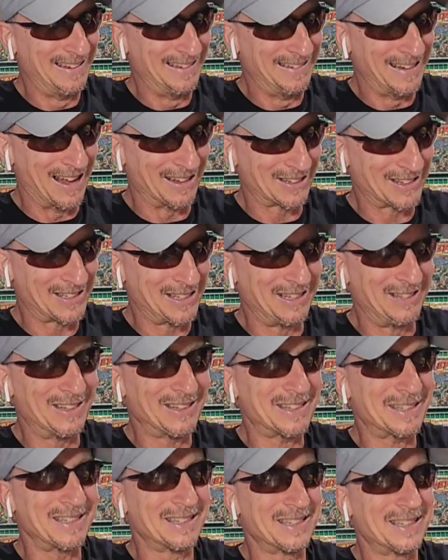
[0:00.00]
Now, see,
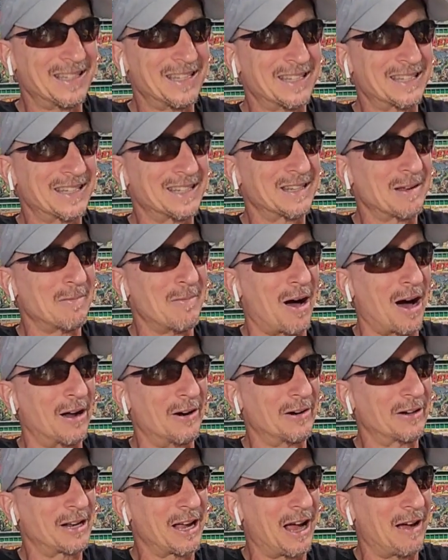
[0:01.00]
this is a
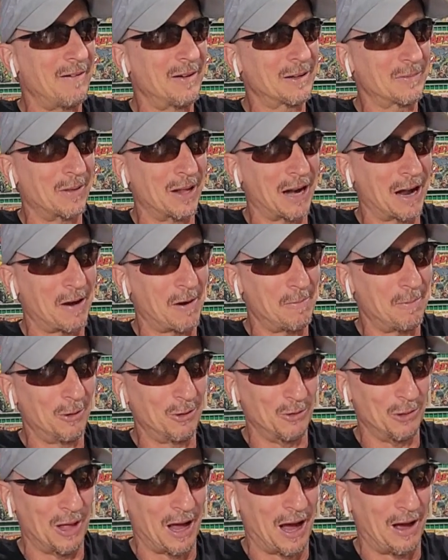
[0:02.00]
modern comic that
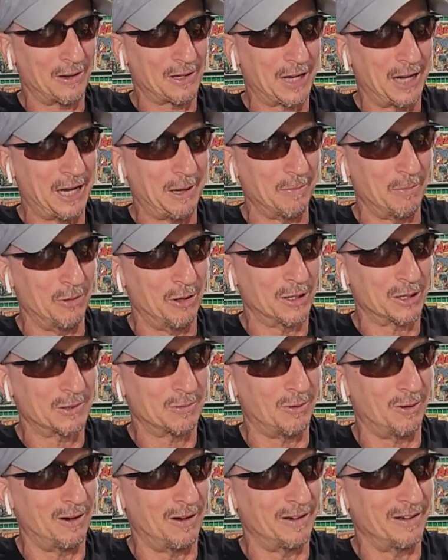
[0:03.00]
I'll keep
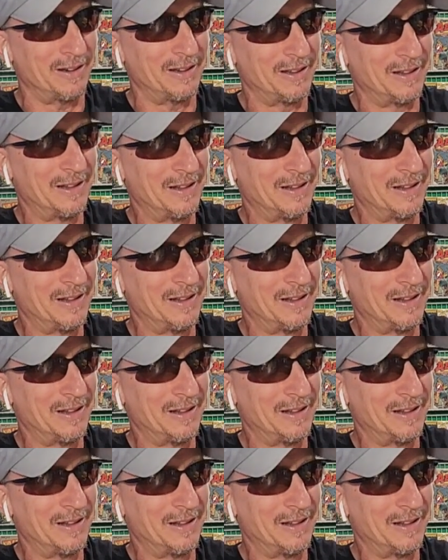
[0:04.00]
this one.